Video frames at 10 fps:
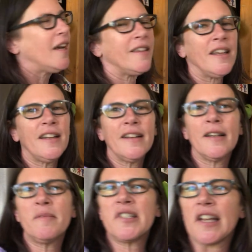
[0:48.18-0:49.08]
And then it
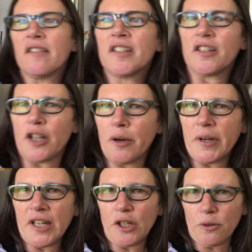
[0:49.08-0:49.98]
comes down to
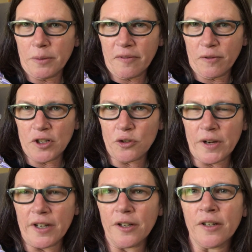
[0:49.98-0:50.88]
knowing your
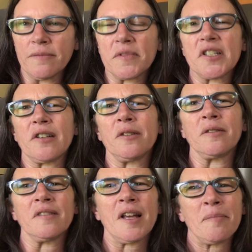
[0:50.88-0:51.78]
refrigerator.
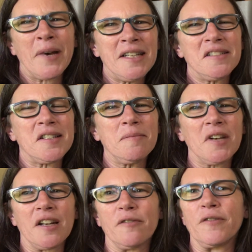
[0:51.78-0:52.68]
So that might seem
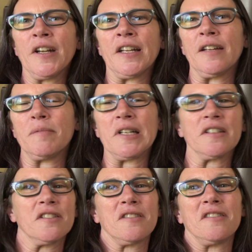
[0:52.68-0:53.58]
kind of funny
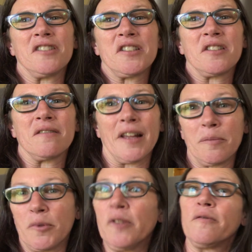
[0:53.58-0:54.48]
because you just
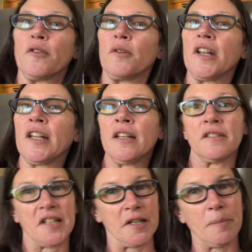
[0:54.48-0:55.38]
like put food in it
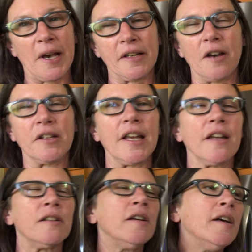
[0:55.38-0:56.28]
and take it back out
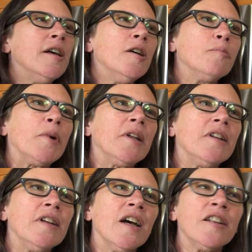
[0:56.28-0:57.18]
again but
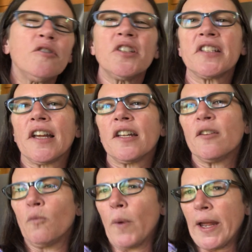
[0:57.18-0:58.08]

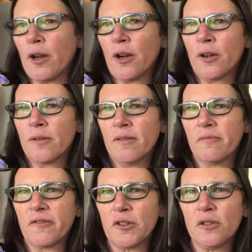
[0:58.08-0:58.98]
understanding where
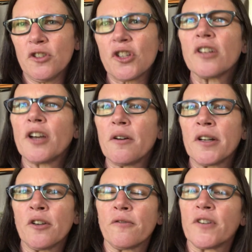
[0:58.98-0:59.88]
food should go
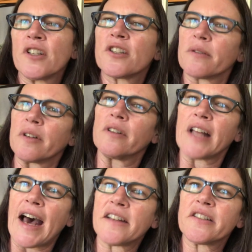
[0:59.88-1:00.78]
in your fridge so it'll
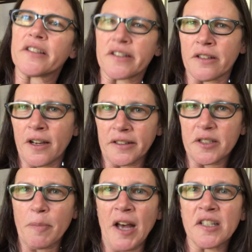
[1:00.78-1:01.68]
last as long
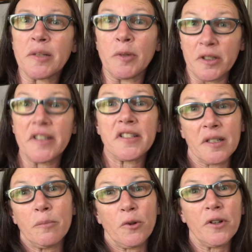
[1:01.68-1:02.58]
as possible is
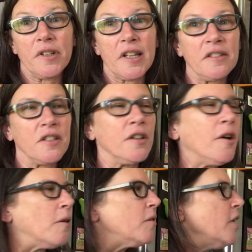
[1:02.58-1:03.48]
an important thing to
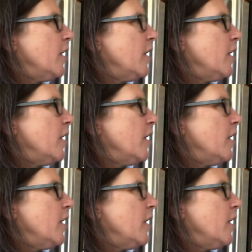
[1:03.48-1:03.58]
know.